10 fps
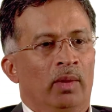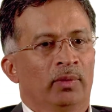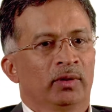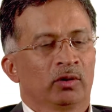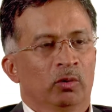
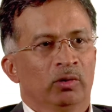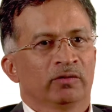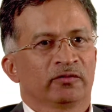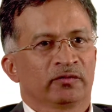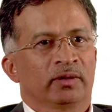The goal
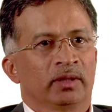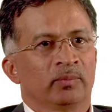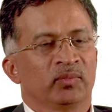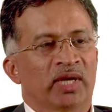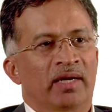of uh,
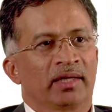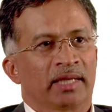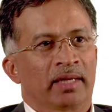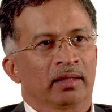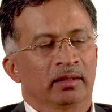data
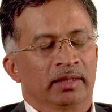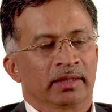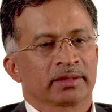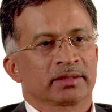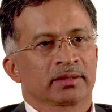and
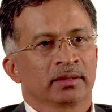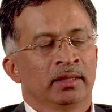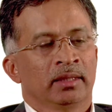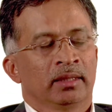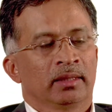analytics
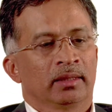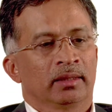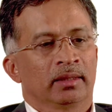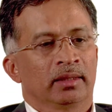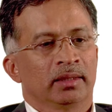
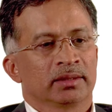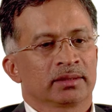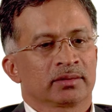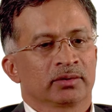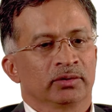
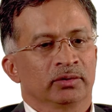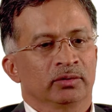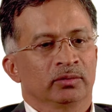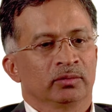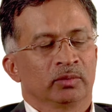is
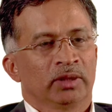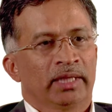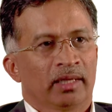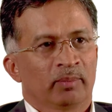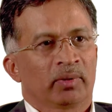to
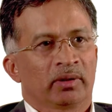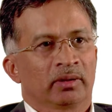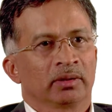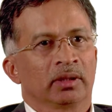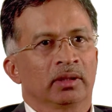really help
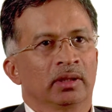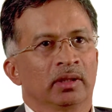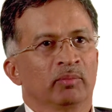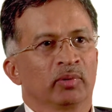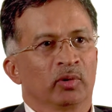our
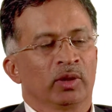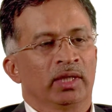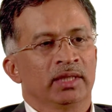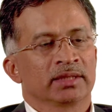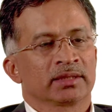
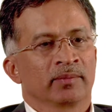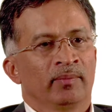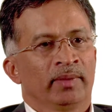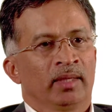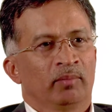employees
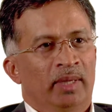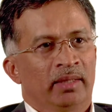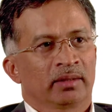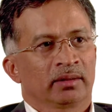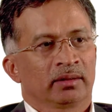
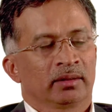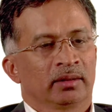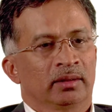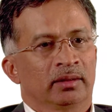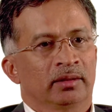make
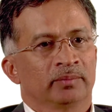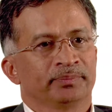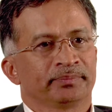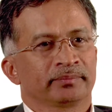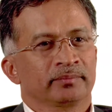
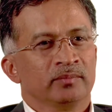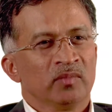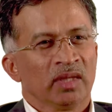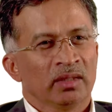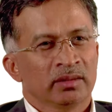um,
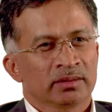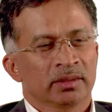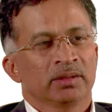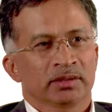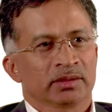
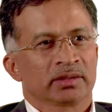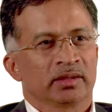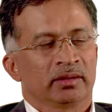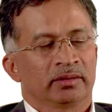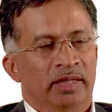decisions,
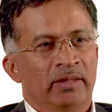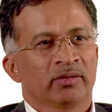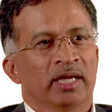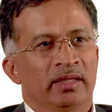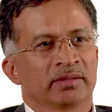their
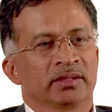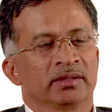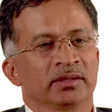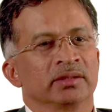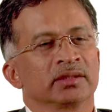day-to-day
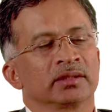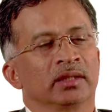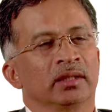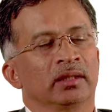decisions